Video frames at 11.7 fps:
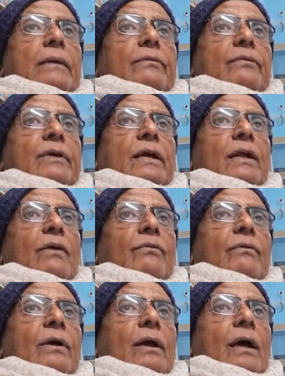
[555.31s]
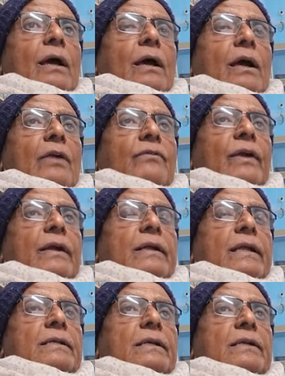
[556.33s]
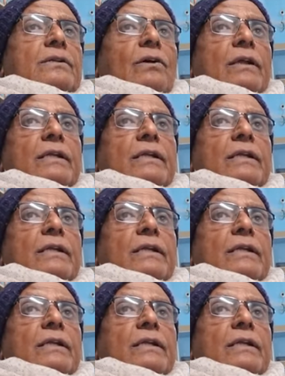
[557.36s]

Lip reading: fear of confrontations or